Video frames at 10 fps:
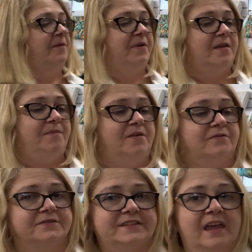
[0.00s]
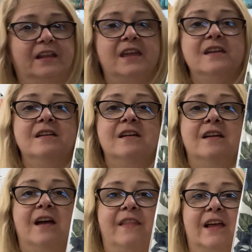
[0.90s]
Camille Ross Kelly.
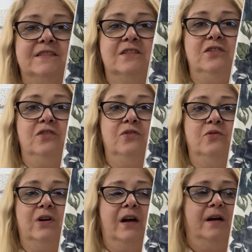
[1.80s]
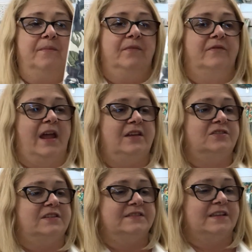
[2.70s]
That's a new
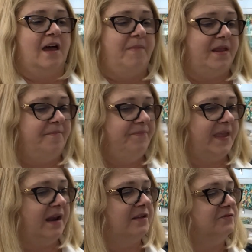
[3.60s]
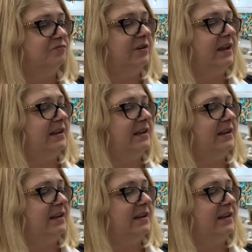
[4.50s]
range that's come in, and it's really